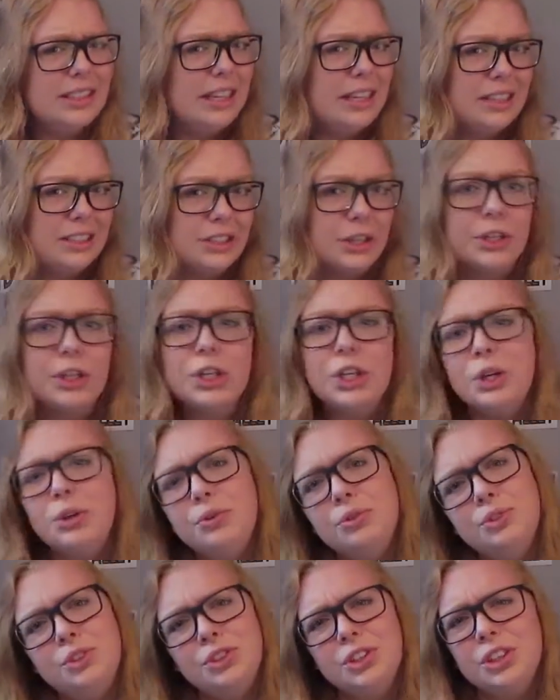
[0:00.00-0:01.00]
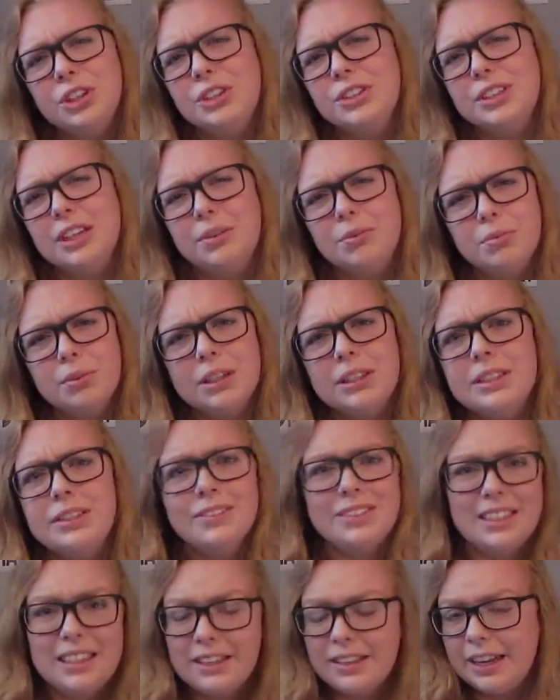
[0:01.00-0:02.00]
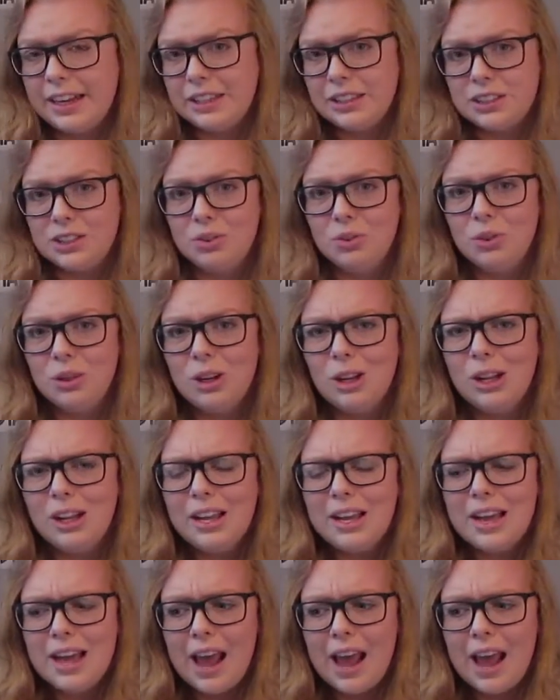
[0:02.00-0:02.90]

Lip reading: that is a huge nerd that really, really likes school.